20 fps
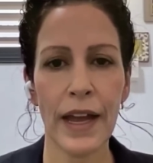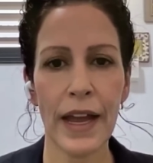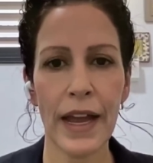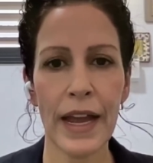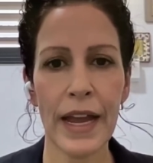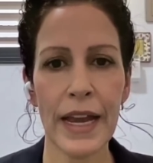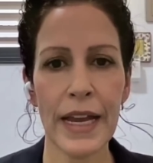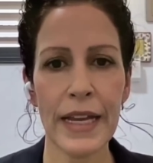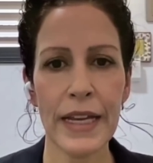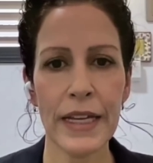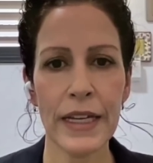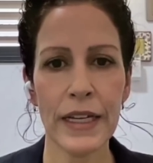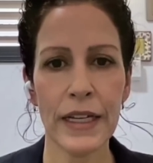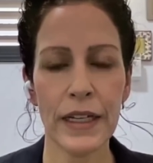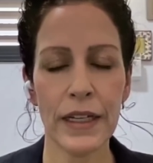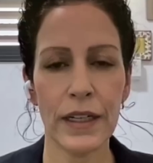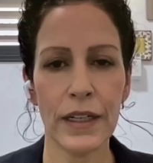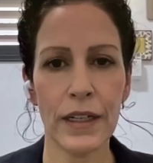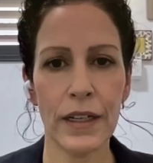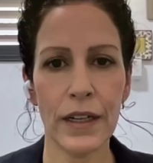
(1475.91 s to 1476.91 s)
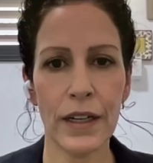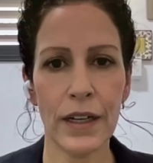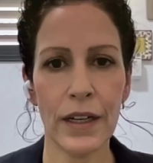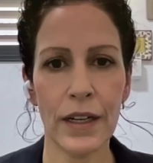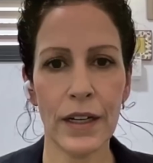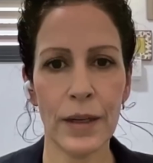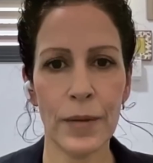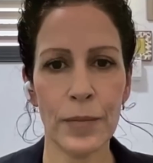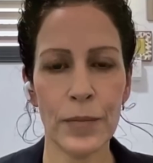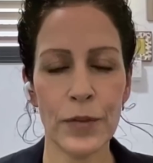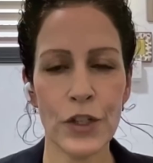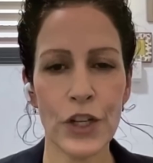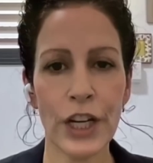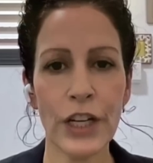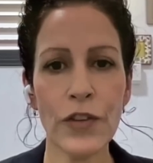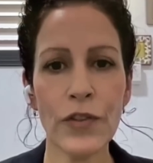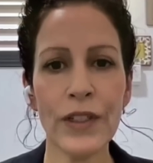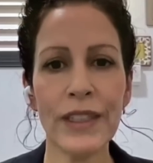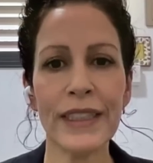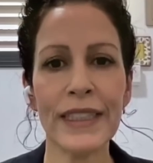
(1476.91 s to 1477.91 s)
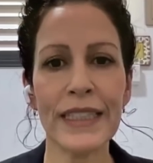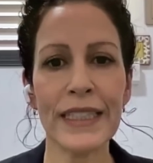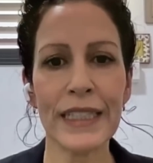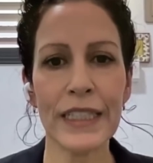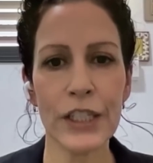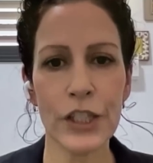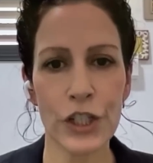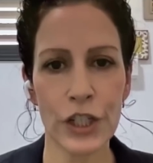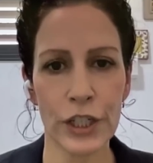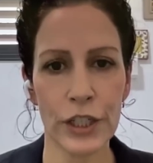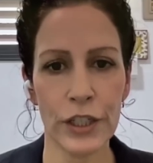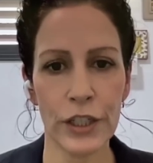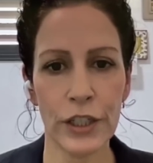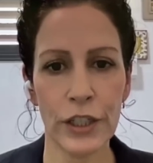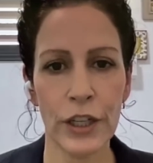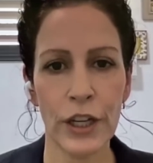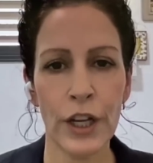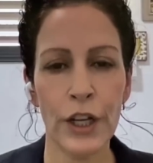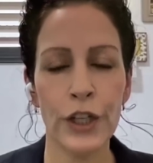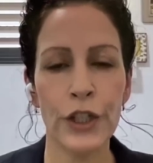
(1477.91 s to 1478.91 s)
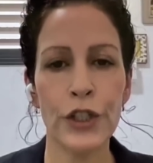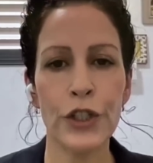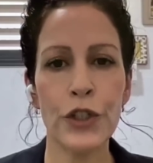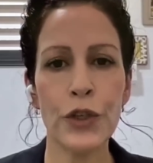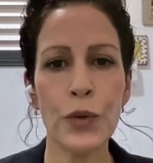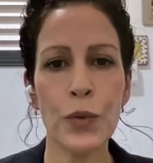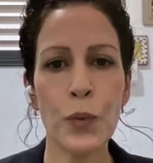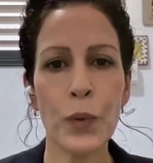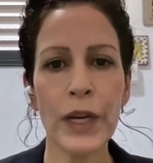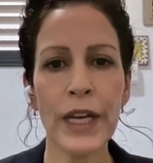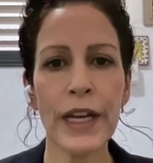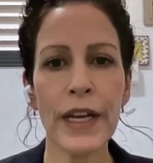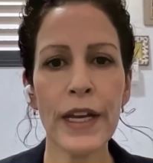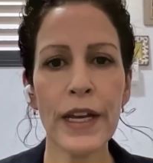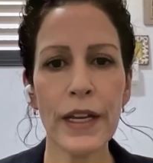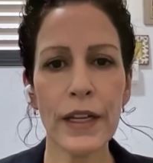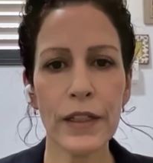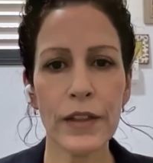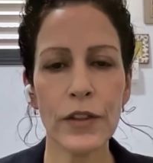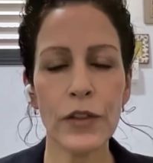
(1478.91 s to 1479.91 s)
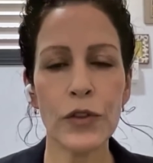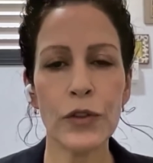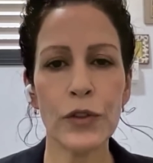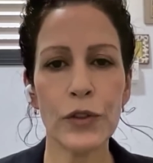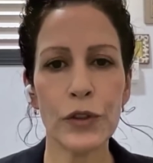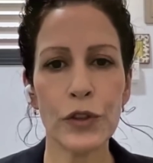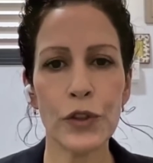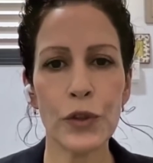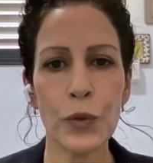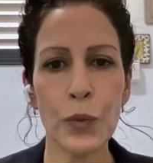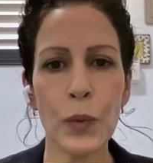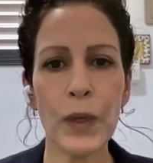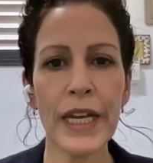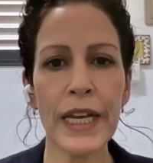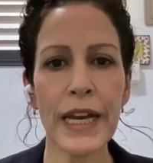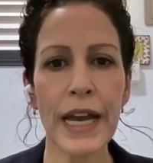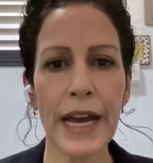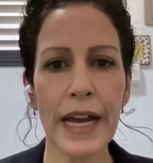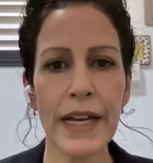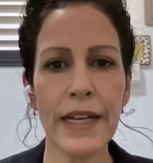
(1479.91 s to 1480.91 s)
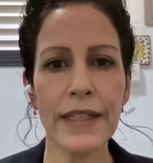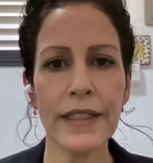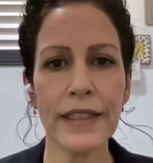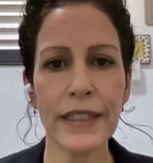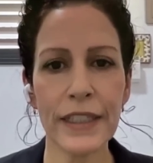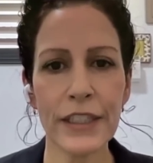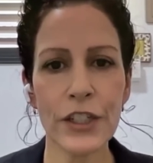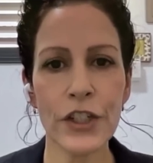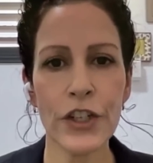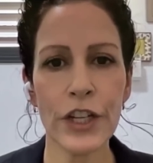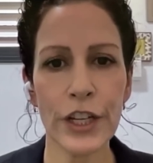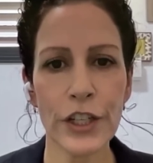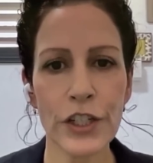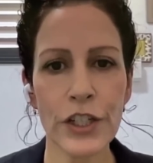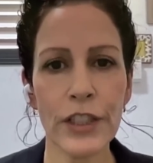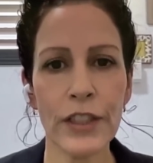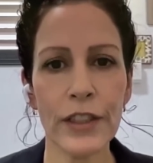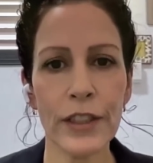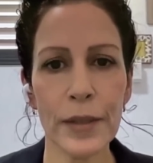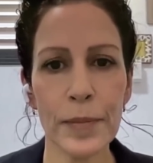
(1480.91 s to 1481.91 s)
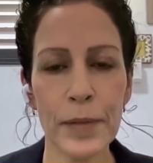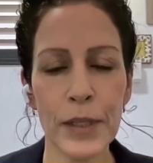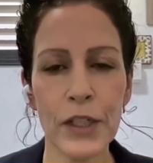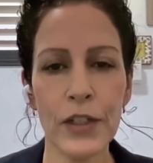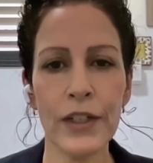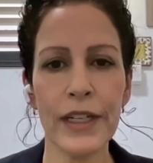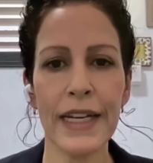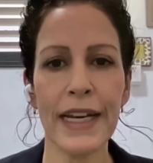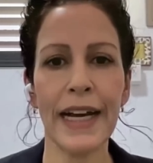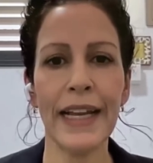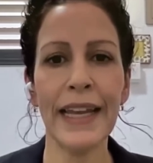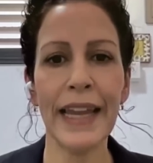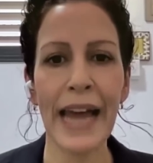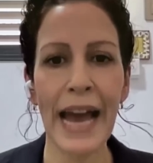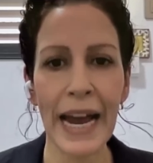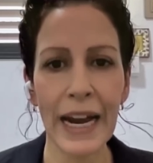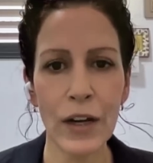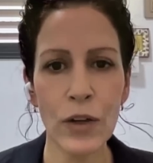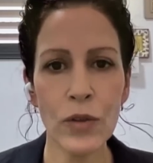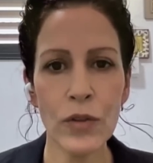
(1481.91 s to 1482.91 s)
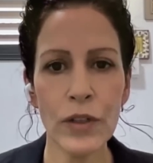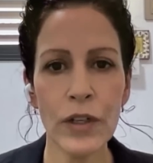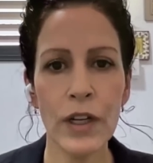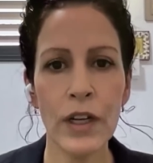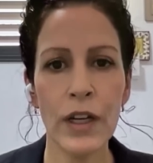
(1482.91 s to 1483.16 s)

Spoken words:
a general decision. Do we as the international community allow